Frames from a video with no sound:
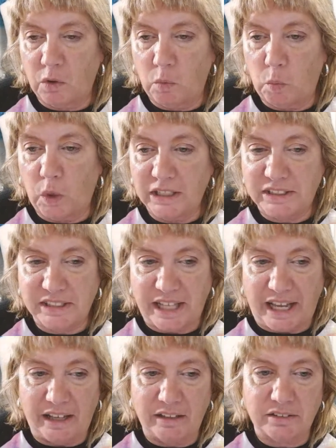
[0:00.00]
once
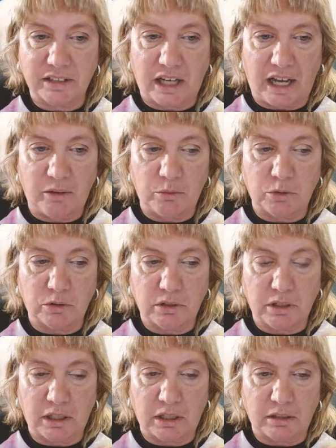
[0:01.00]
that, I will,
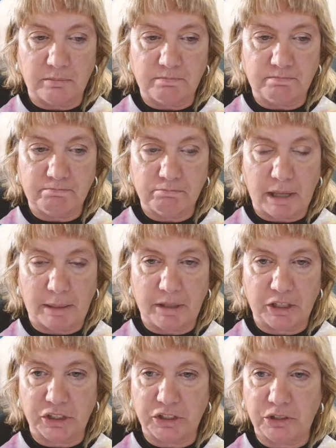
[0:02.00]
um, maybe I
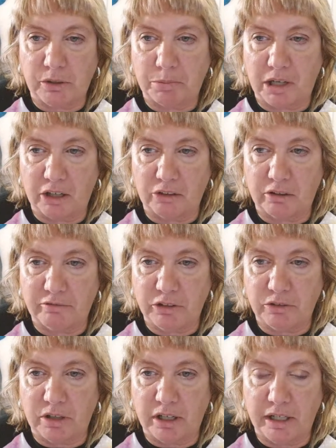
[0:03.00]
should do a product
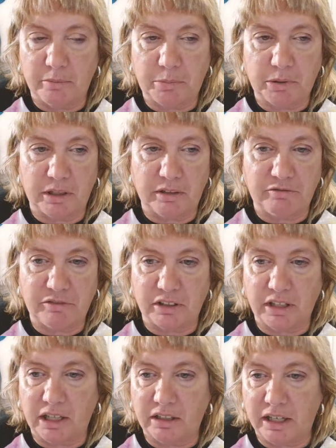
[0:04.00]
review on it and put an
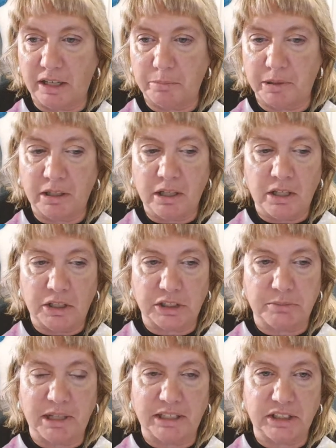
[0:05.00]
affiliate link, but
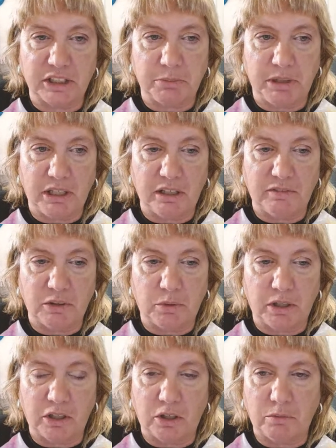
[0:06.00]
just message me if you
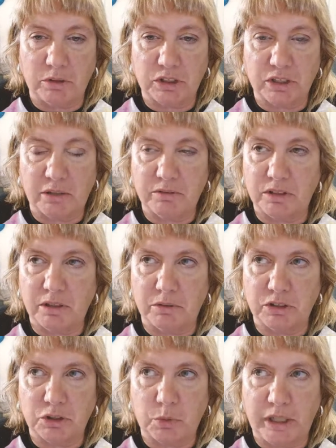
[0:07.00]
want to know. It was, it, it
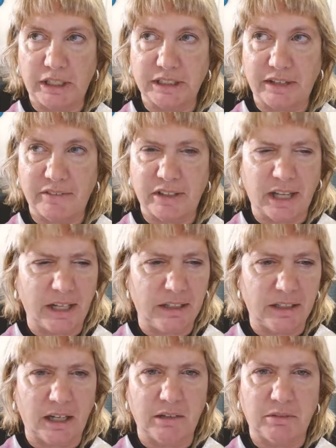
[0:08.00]
was twenty-seven
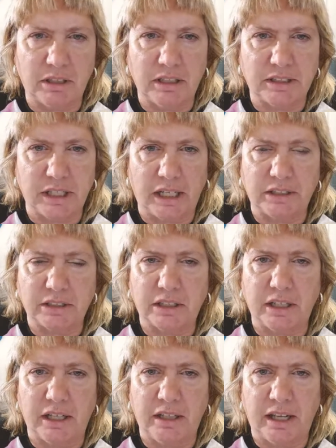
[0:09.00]
ninety-nine, wasn't it,
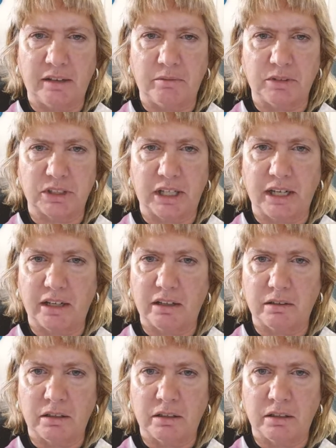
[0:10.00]
Santa? And that was like,